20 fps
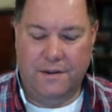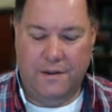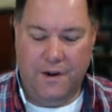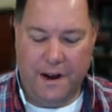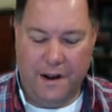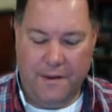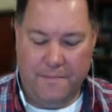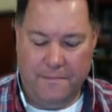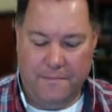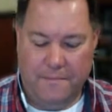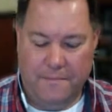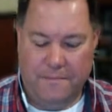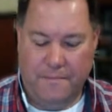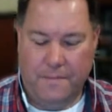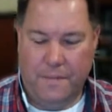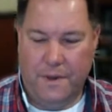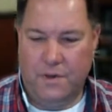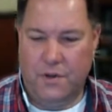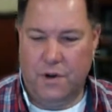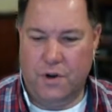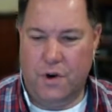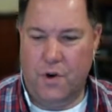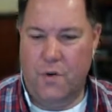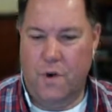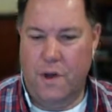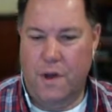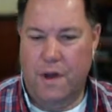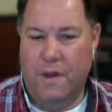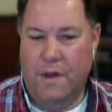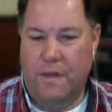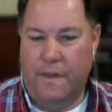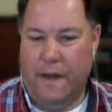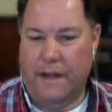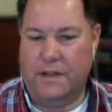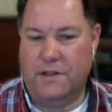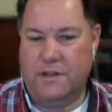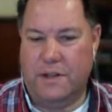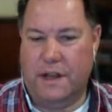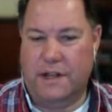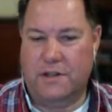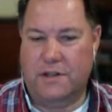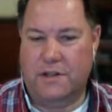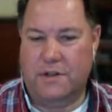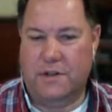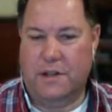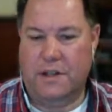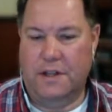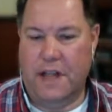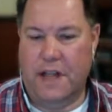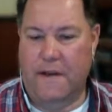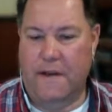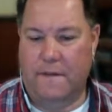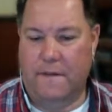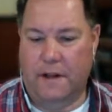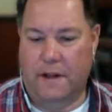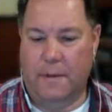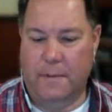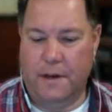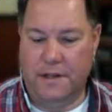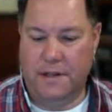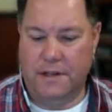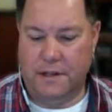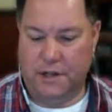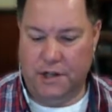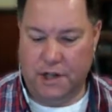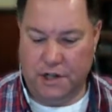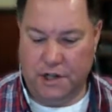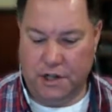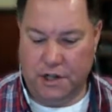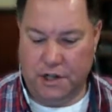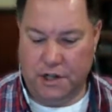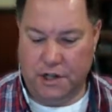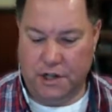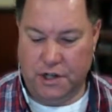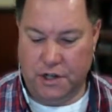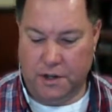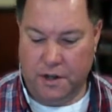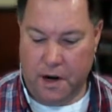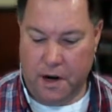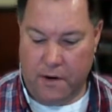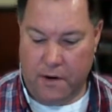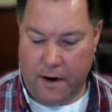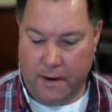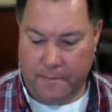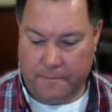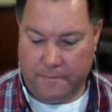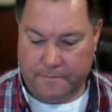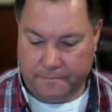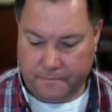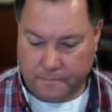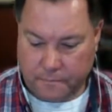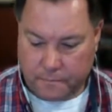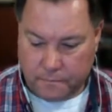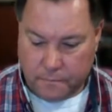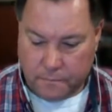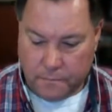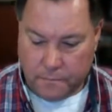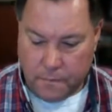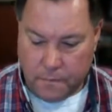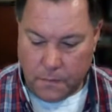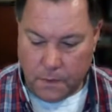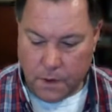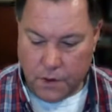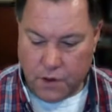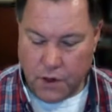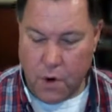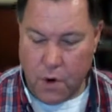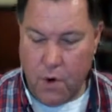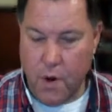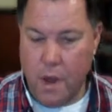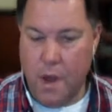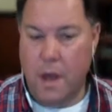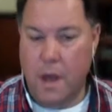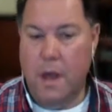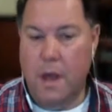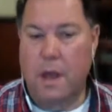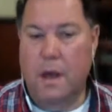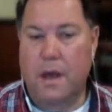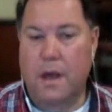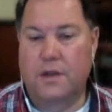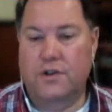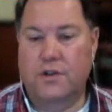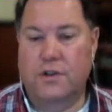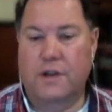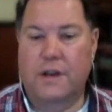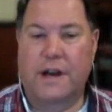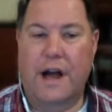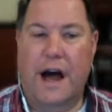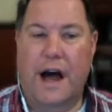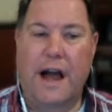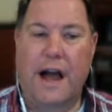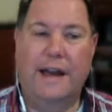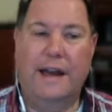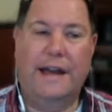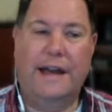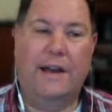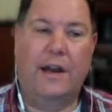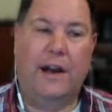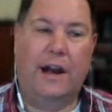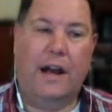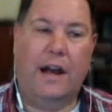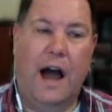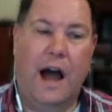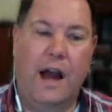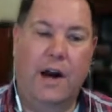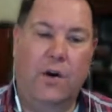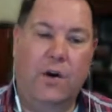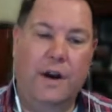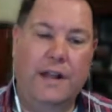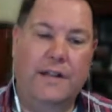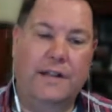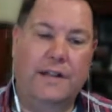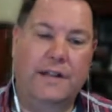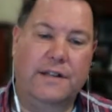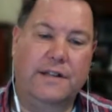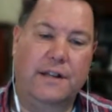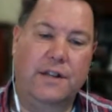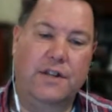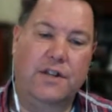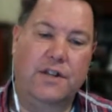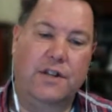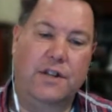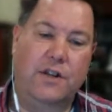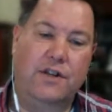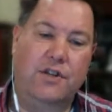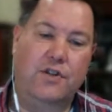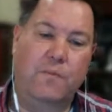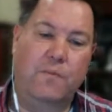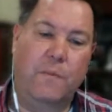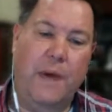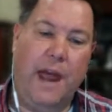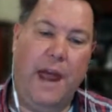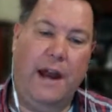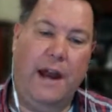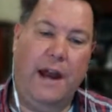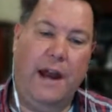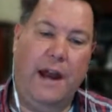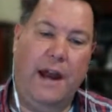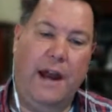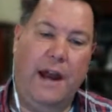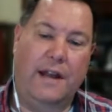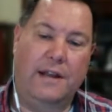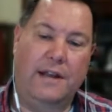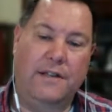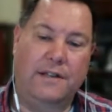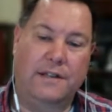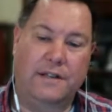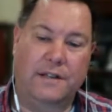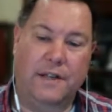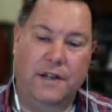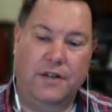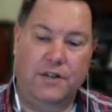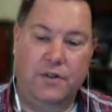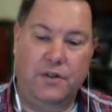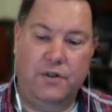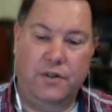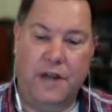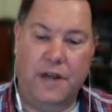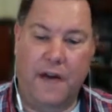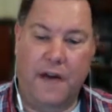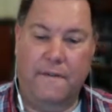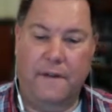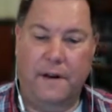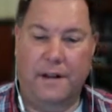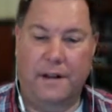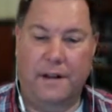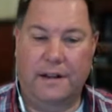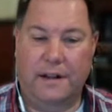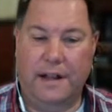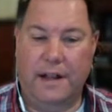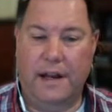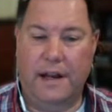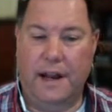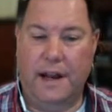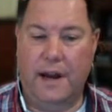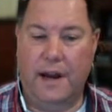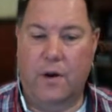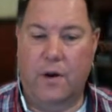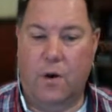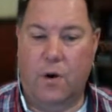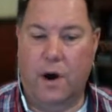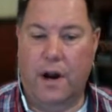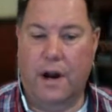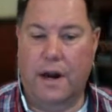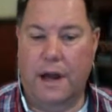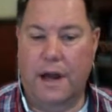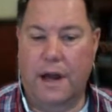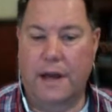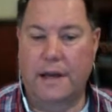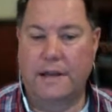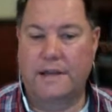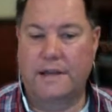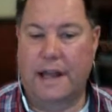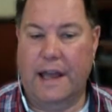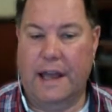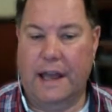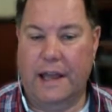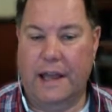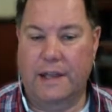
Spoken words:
Right. So that's definitely my suggestion there. Right. So the concrete decision that you made is that you definitely need organized